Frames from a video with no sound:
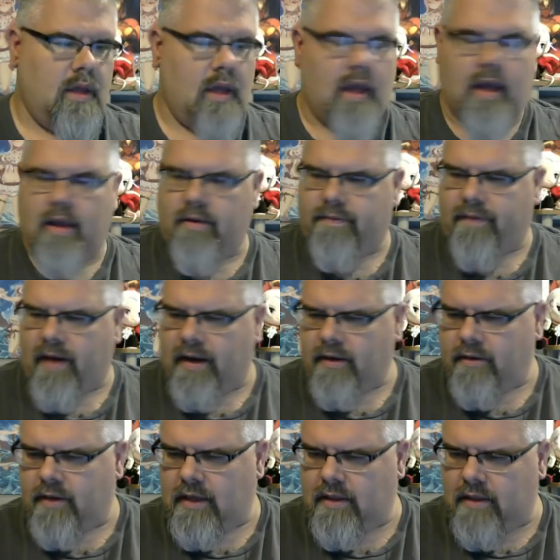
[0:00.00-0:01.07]
And
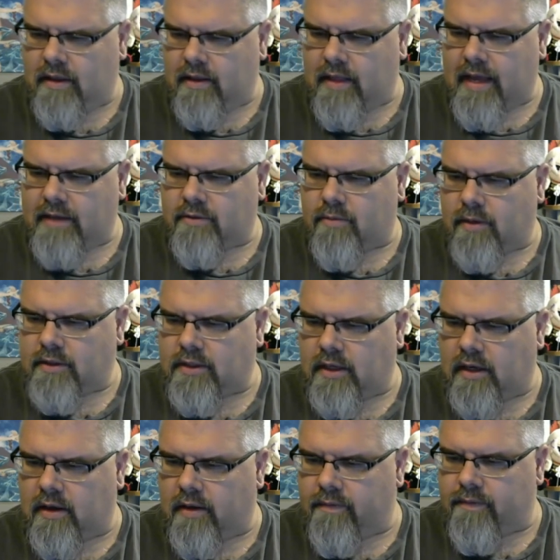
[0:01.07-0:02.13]
finally, the last question
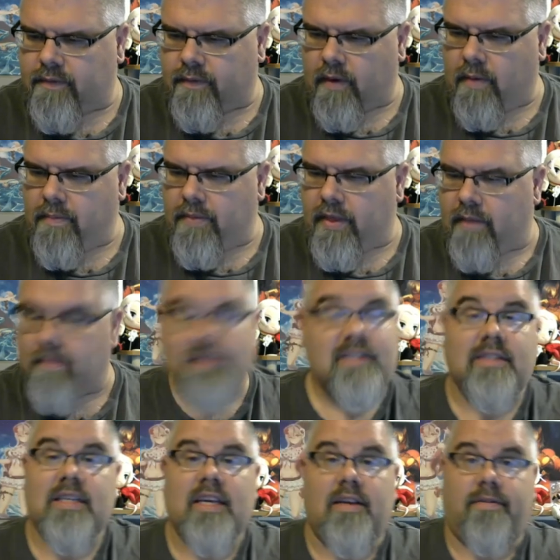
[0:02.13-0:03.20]
comes from the
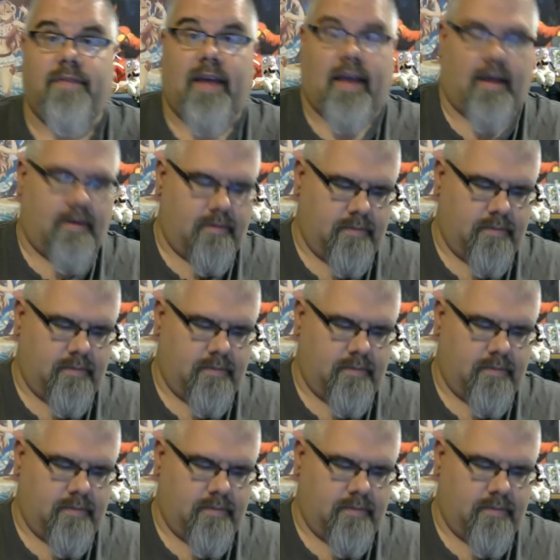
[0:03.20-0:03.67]
Missy fan.